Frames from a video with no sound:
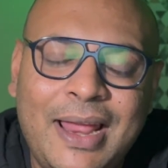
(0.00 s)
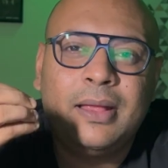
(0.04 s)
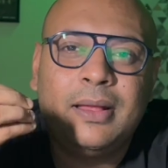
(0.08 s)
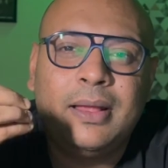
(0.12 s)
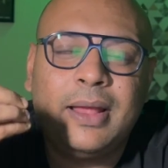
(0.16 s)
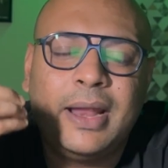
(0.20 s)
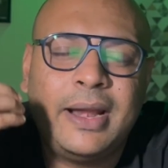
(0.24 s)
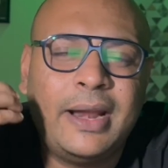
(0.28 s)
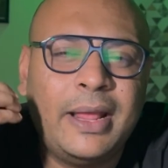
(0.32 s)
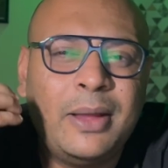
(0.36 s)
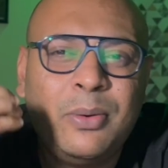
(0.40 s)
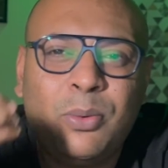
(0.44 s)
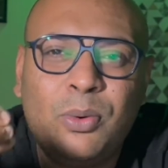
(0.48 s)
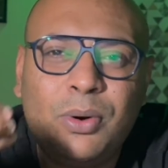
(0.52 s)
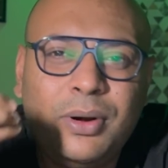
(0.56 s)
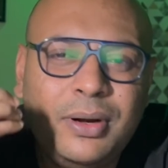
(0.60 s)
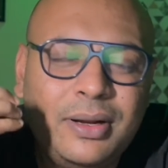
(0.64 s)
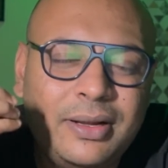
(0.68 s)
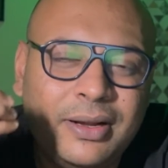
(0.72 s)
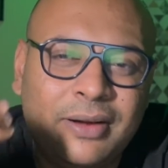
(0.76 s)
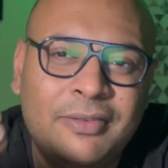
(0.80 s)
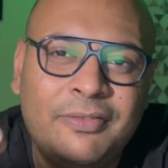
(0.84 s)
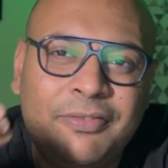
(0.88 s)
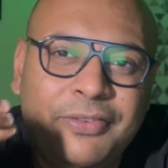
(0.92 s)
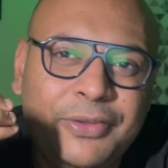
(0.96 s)
And I won't
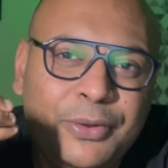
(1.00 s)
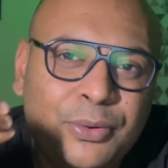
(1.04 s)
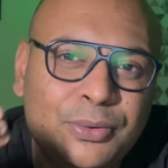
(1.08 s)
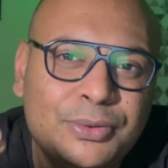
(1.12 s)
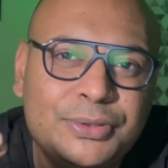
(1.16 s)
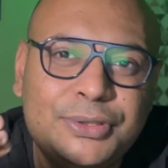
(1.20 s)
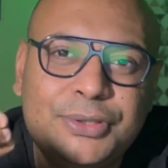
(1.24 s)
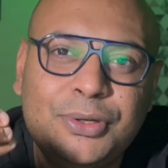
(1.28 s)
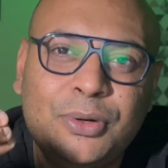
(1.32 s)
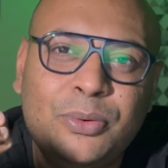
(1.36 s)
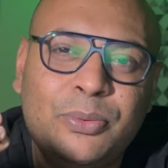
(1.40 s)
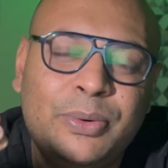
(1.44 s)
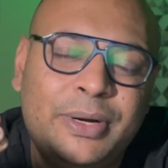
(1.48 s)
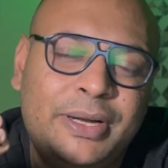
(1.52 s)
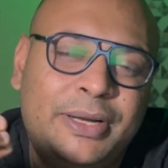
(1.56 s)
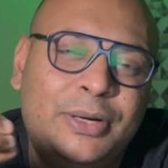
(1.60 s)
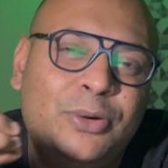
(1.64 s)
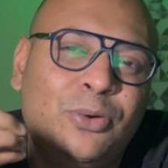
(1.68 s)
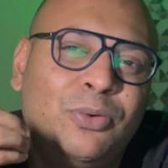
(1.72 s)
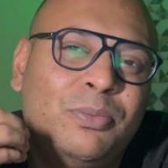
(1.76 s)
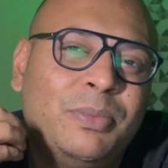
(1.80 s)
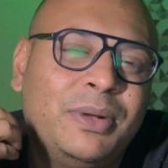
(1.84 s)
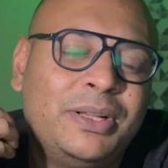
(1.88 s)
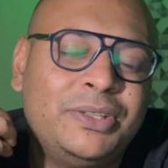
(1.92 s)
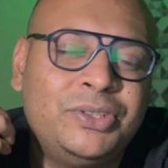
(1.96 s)
confuse you with
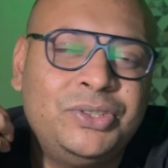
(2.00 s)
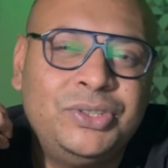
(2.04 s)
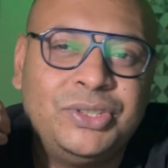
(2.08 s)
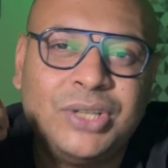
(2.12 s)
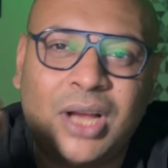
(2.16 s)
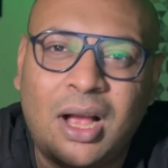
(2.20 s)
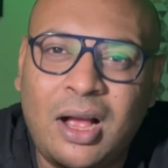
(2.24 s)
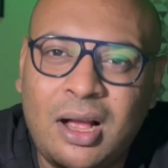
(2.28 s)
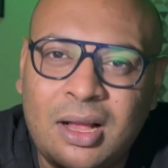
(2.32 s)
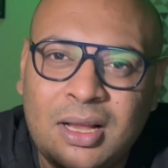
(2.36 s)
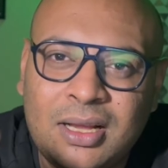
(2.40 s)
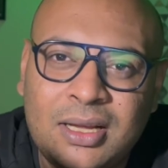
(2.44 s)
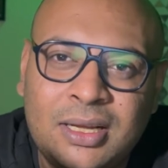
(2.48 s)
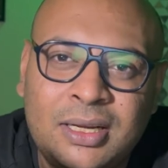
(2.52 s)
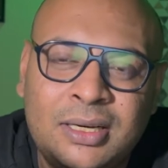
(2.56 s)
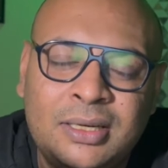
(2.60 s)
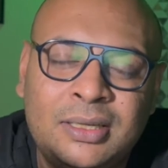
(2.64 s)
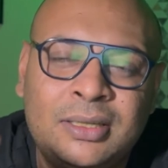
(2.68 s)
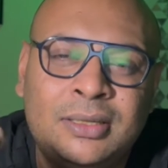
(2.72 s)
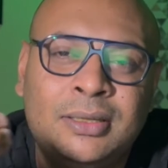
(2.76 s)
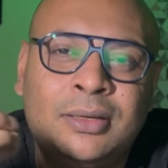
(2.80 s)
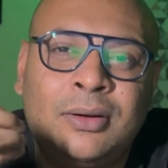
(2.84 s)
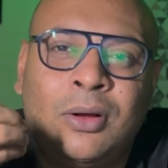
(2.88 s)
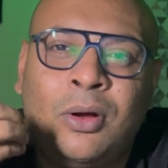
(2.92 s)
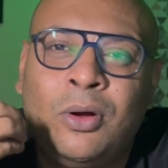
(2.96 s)
too much
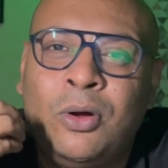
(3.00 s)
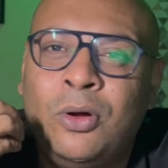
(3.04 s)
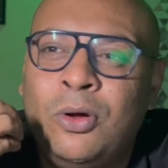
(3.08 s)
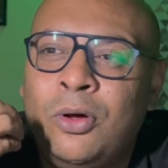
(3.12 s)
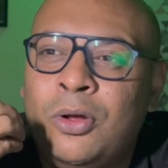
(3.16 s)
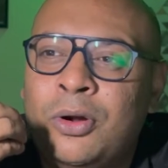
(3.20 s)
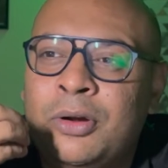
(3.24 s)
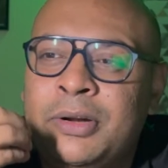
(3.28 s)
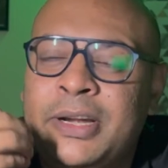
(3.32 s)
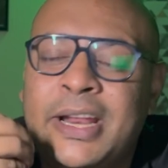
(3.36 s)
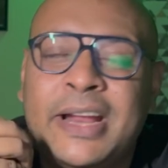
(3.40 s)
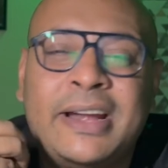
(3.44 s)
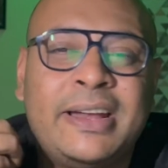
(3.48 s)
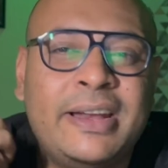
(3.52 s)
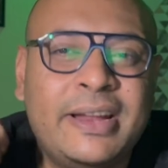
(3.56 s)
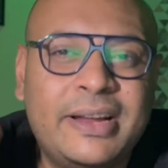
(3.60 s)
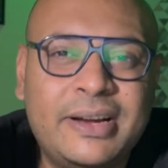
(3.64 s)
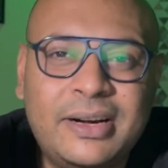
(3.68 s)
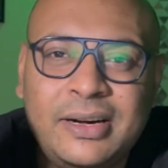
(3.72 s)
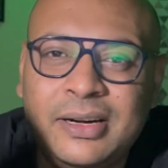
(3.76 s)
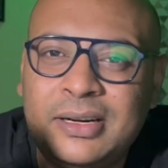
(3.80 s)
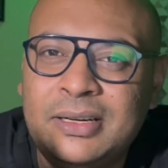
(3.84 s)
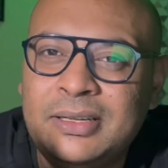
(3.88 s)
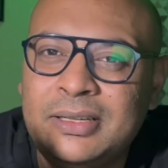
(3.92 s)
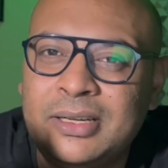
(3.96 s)
jargon or
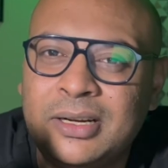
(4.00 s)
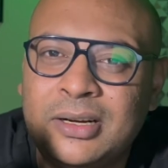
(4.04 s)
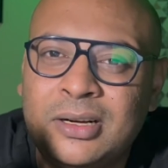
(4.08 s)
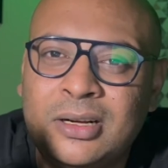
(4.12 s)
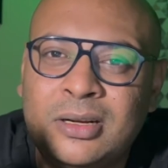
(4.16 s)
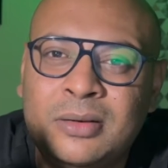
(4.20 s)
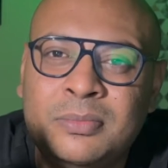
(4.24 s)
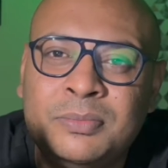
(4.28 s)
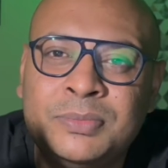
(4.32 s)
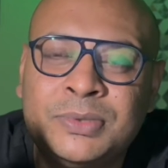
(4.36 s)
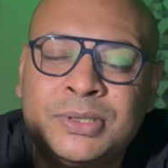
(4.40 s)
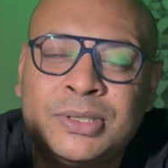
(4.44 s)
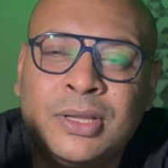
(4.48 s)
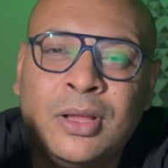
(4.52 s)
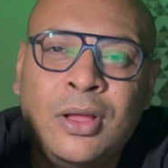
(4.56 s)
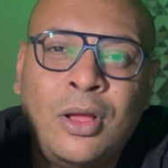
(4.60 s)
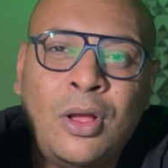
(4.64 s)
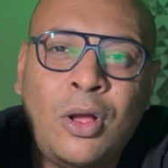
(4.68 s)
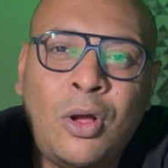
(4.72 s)
technical terms